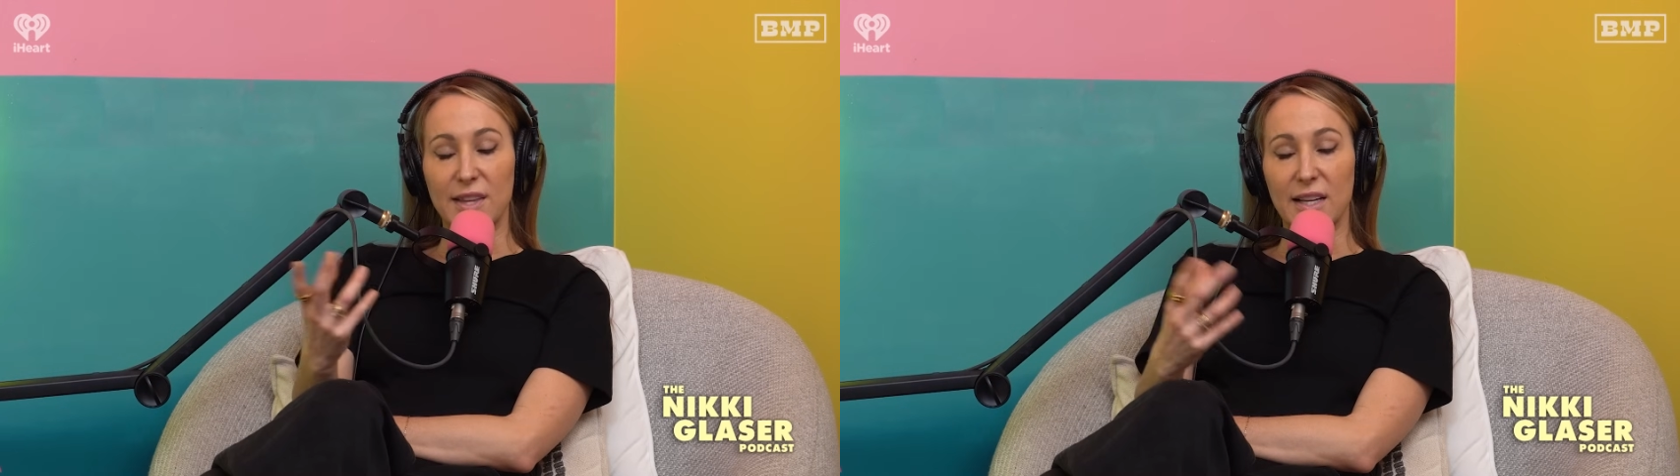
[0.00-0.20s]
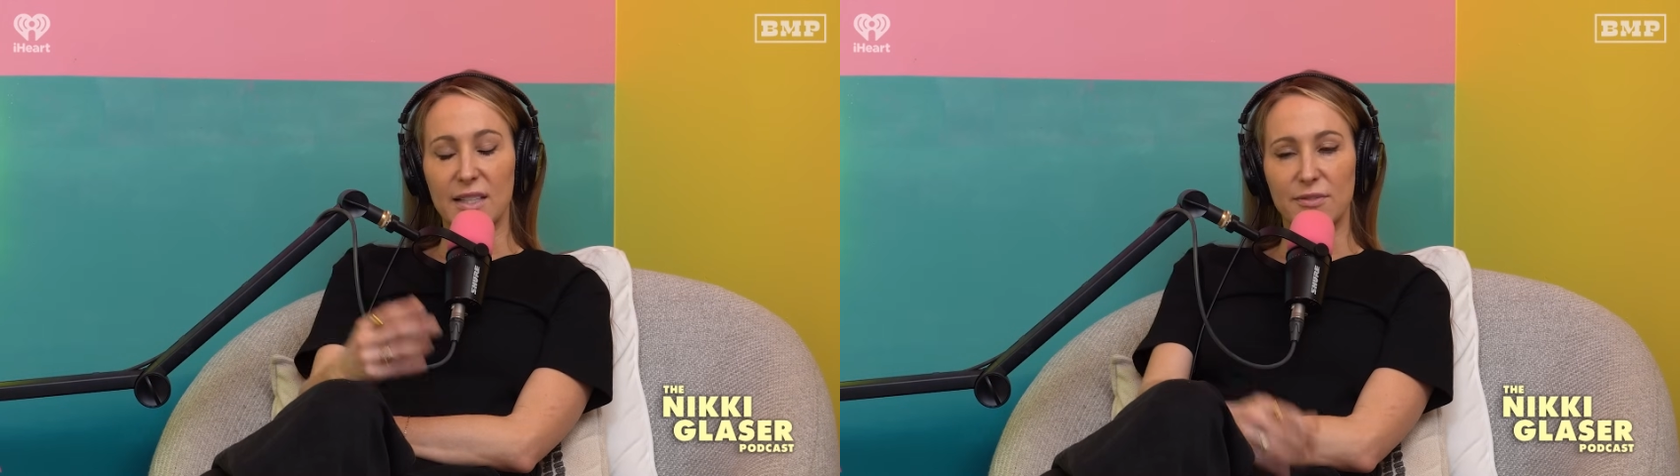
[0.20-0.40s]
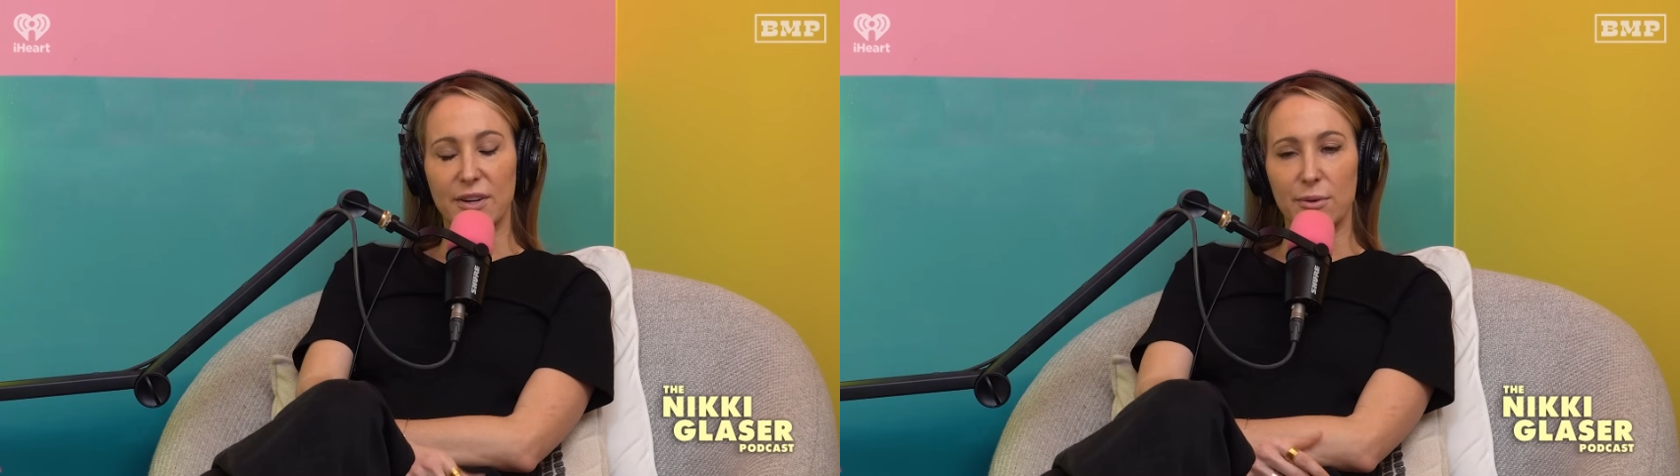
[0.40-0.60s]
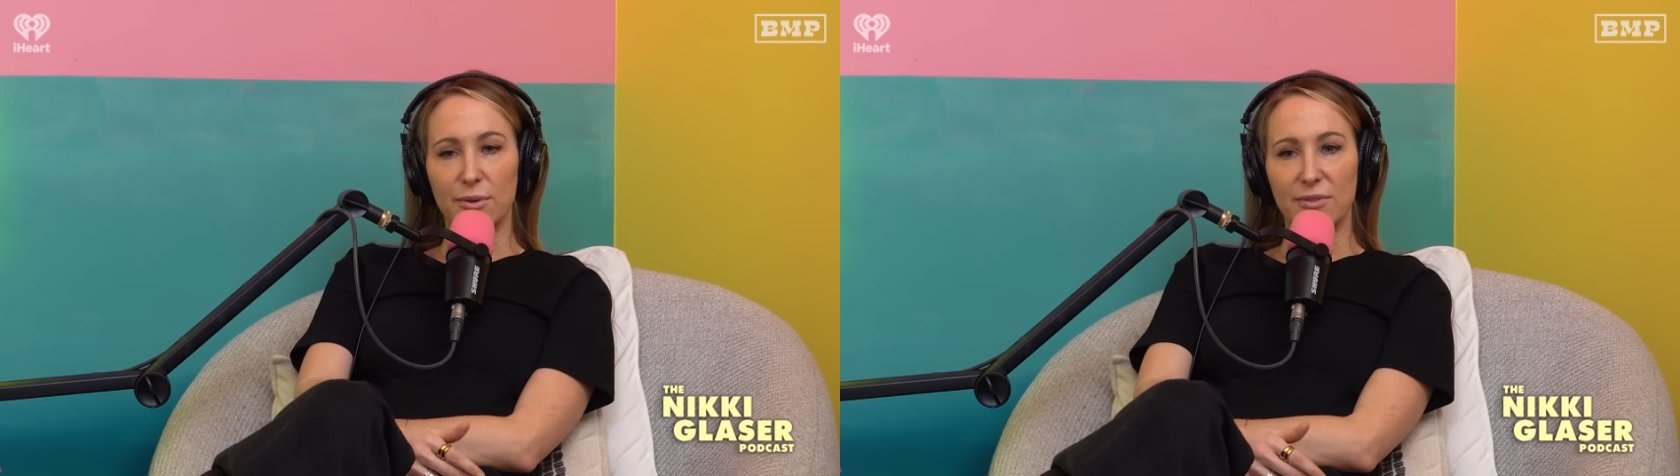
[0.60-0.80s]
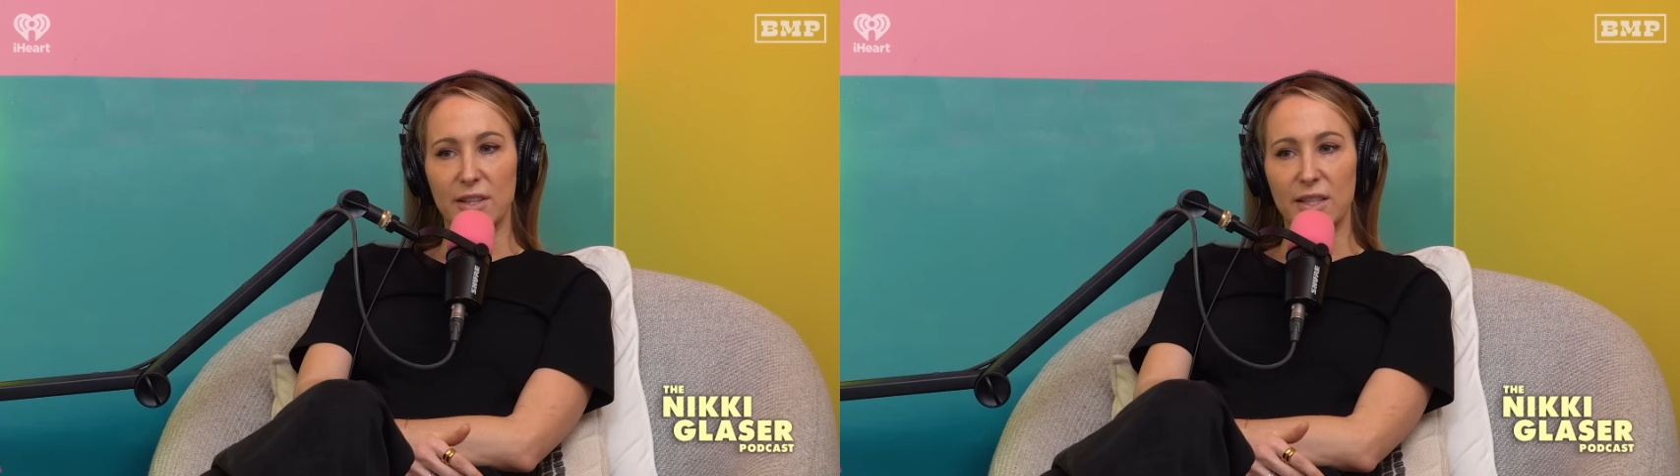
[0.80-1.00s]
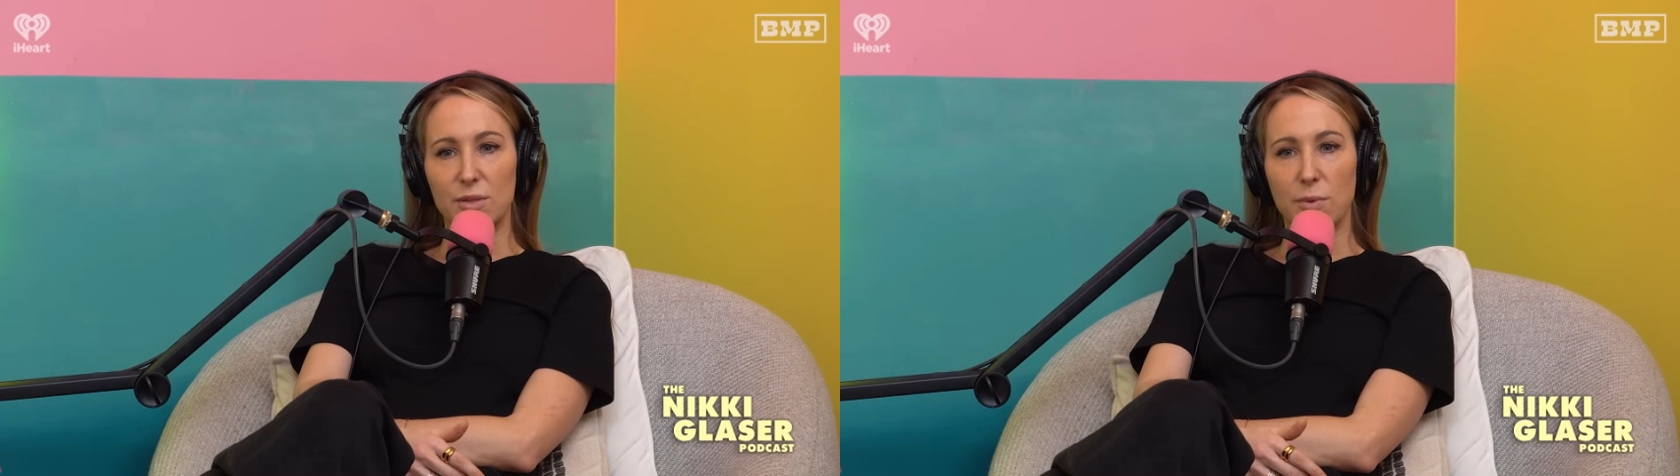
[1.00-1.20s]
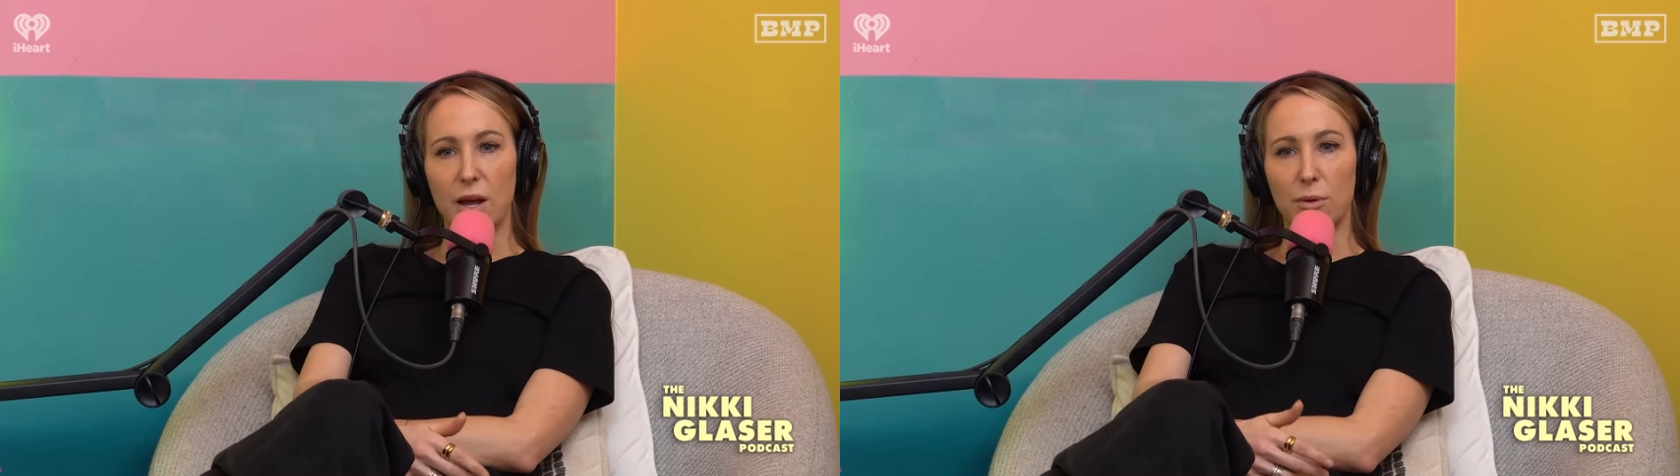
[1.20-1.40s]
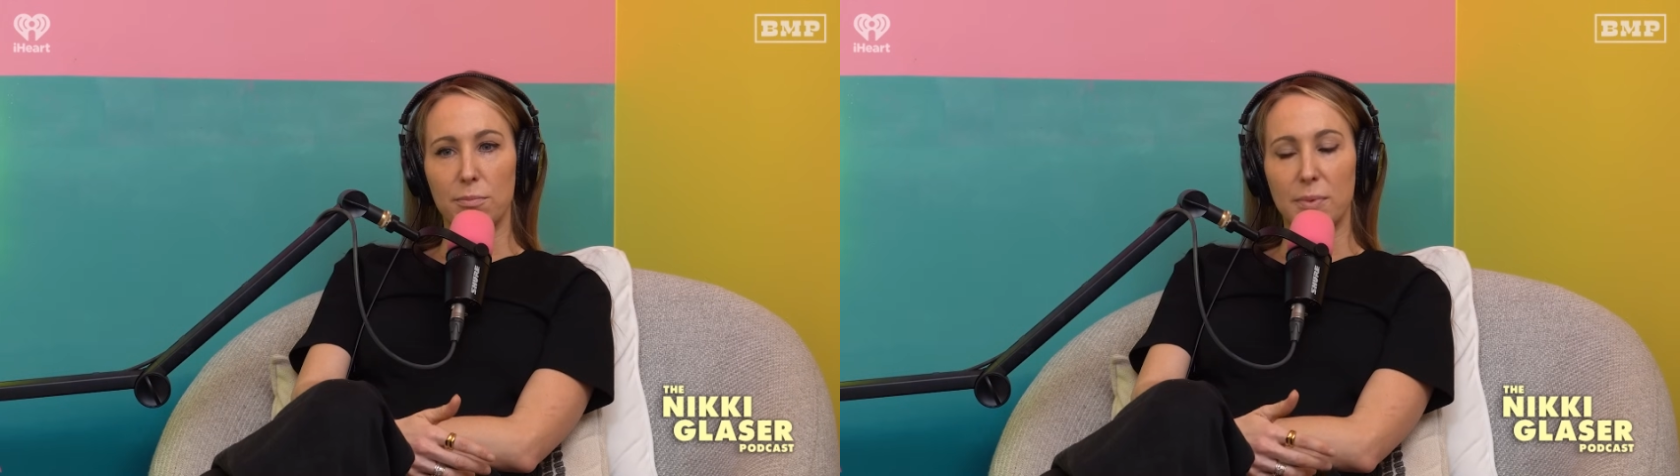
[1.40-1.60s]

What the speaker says: and that gets very revealing as well.